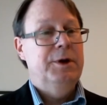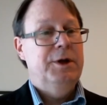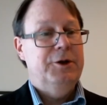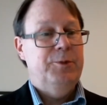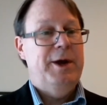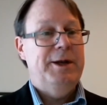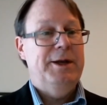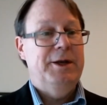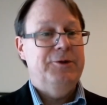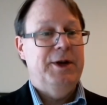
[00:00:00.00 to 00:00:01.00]
expanding
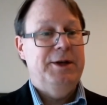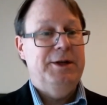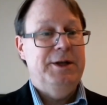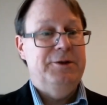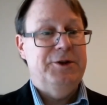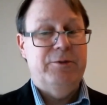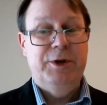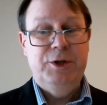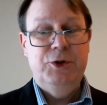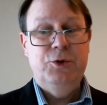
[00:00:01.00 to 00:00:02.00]
his
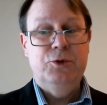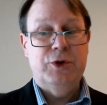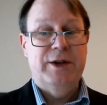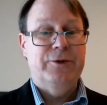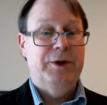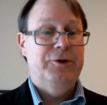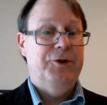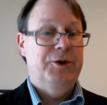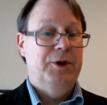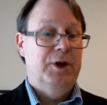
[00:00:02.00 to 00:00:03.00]
1972
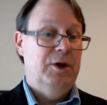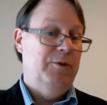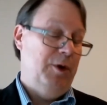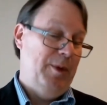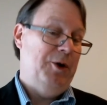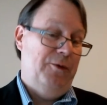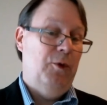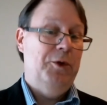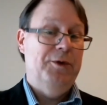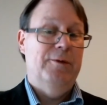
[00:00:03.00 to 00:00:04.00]
translation of about a
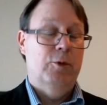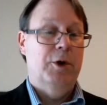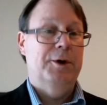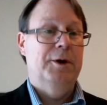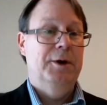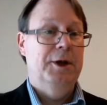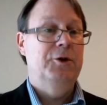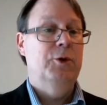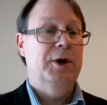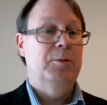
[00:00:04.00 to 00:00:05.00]
fourth of the work
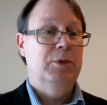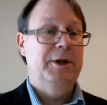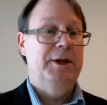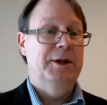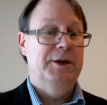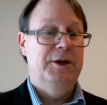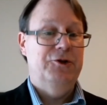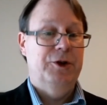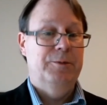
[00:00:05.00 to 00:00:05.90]
into a complete edition.